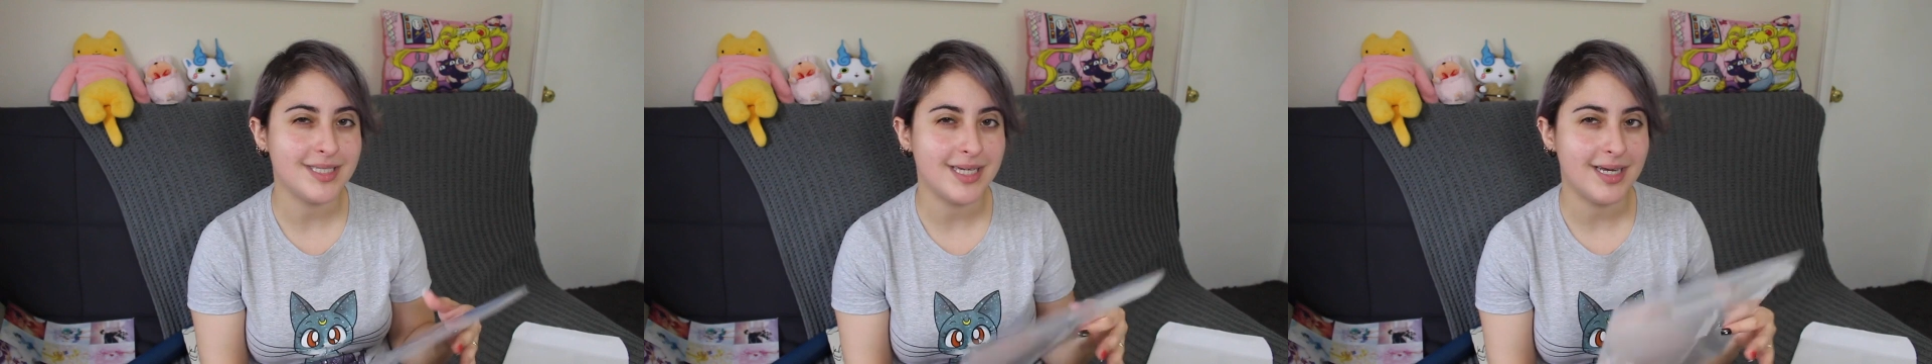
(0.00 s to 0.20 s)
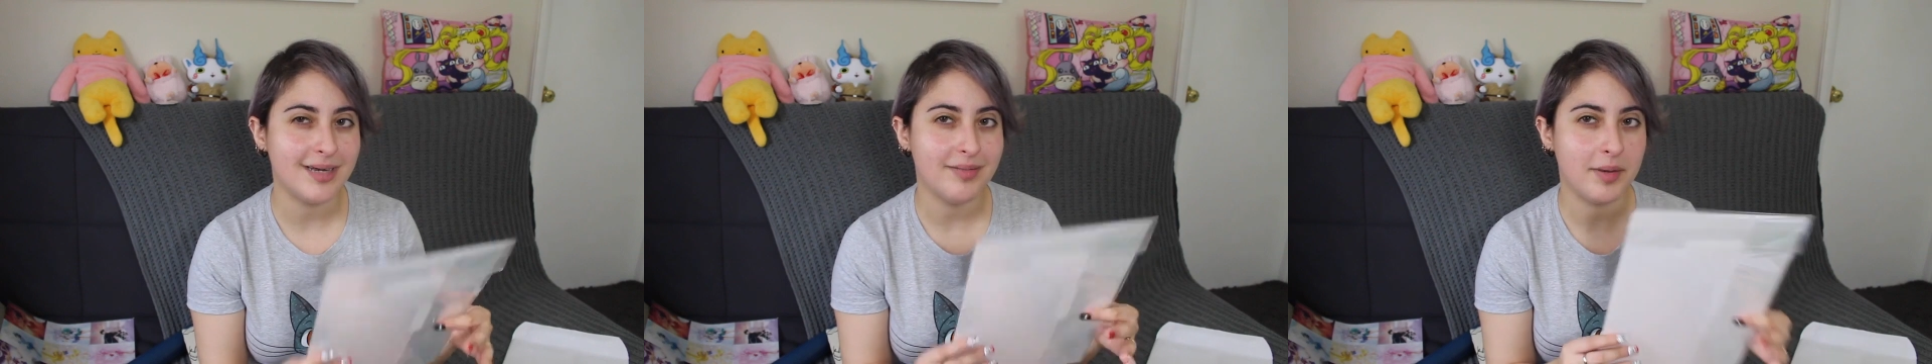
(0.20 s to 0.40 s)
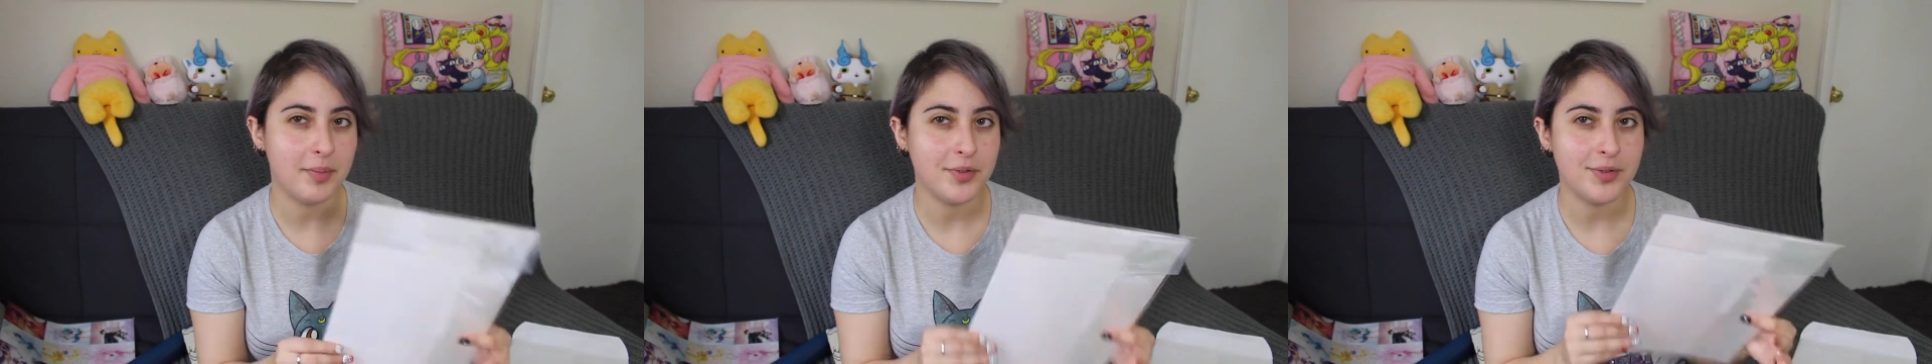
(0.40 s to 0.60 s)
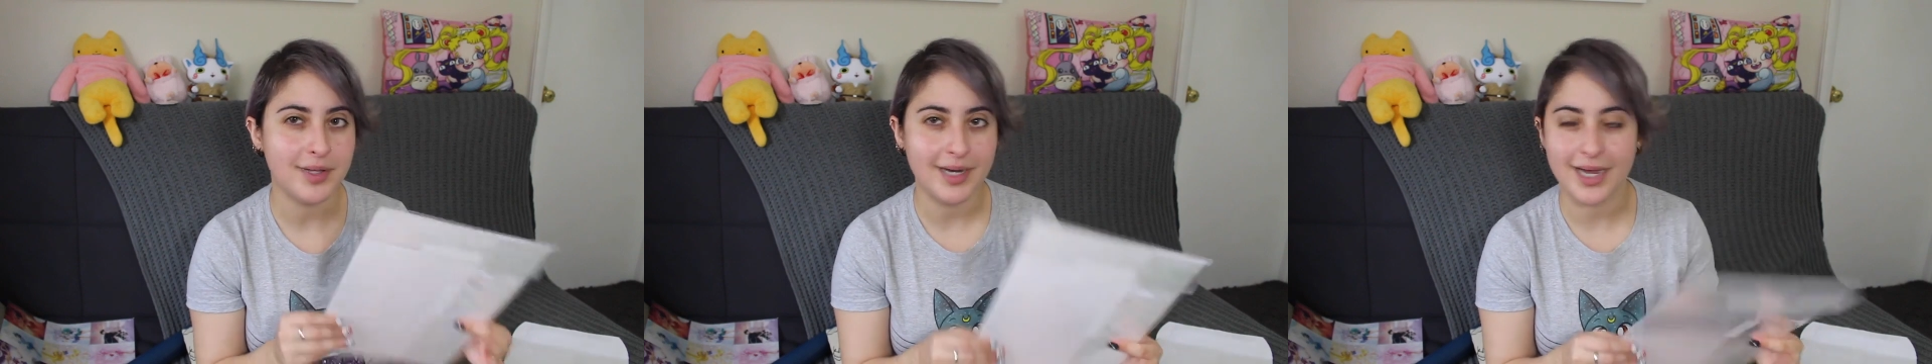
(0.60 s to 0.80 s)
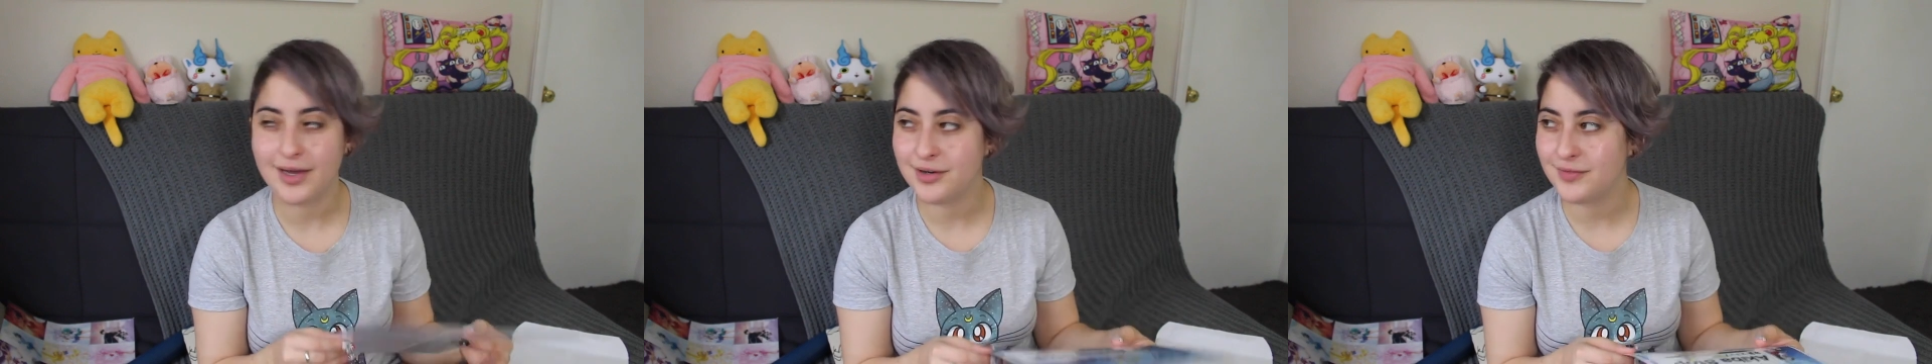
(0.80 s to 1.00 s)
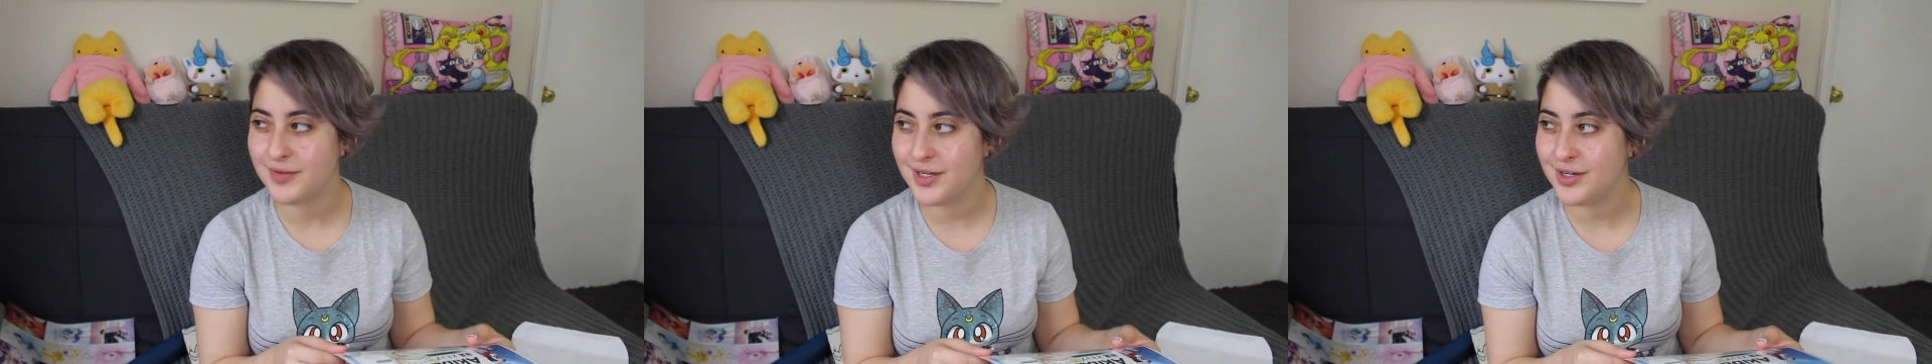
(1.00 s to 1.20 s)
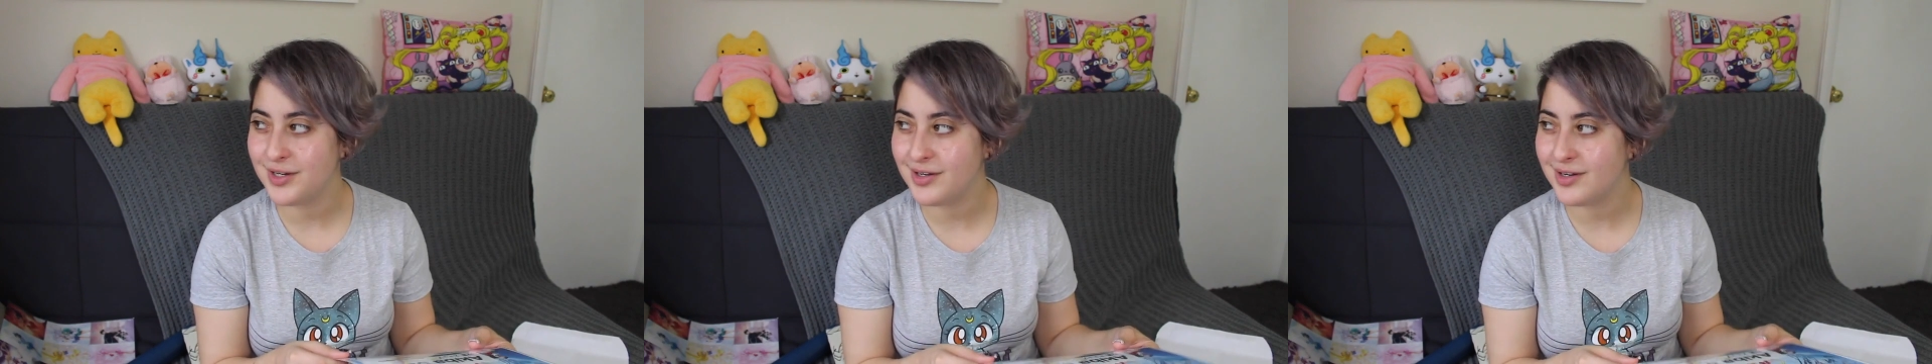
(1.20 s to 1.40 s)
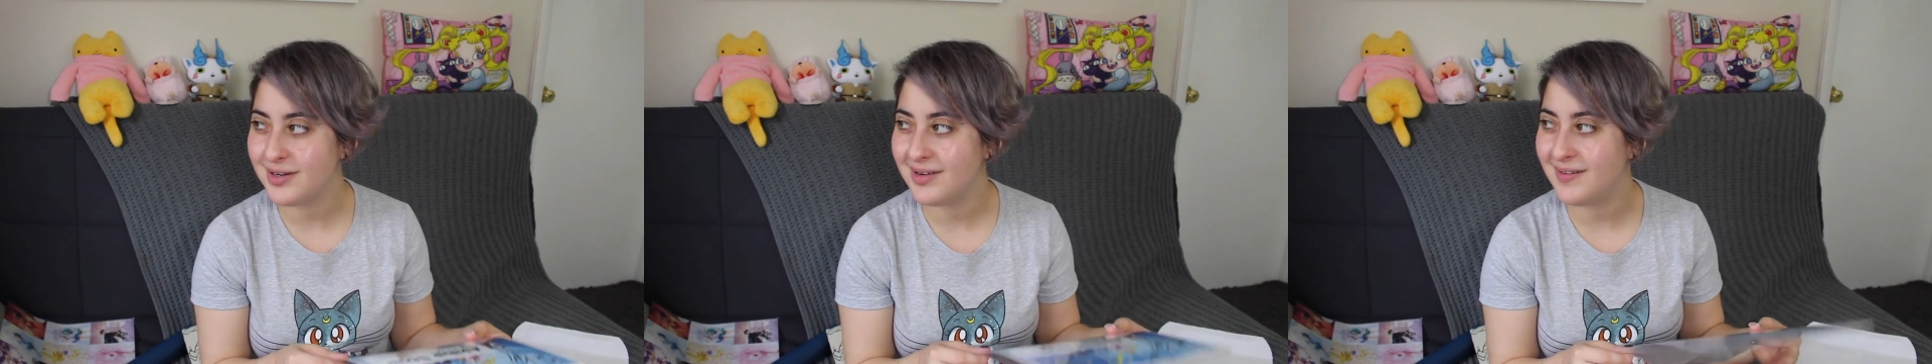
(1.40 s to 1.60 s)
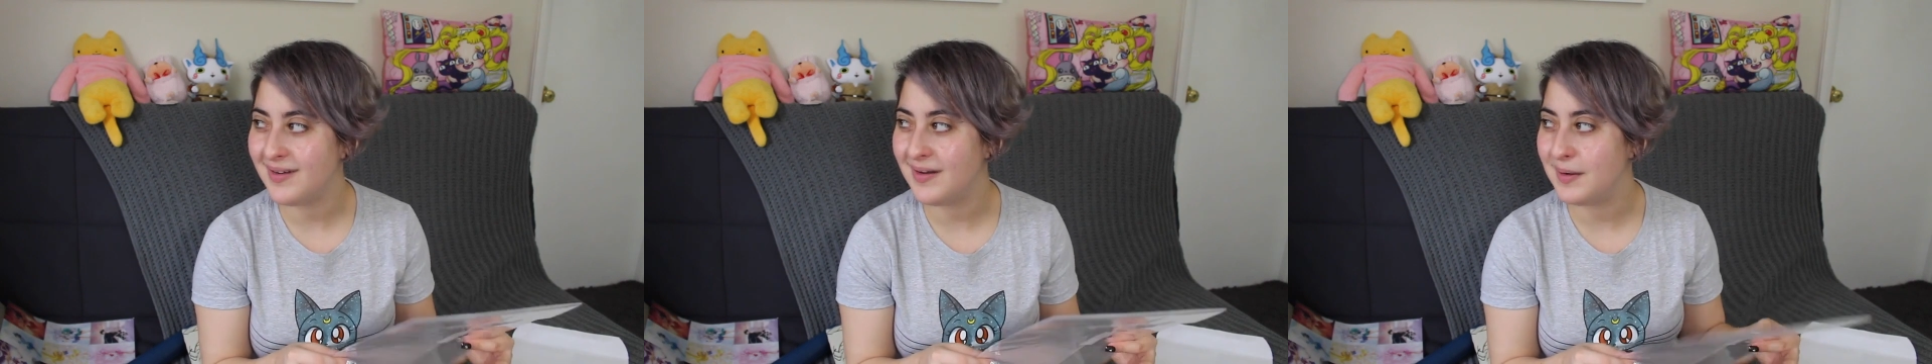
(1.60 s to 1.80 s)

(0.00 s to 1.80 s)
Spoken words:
time I pull it out of here.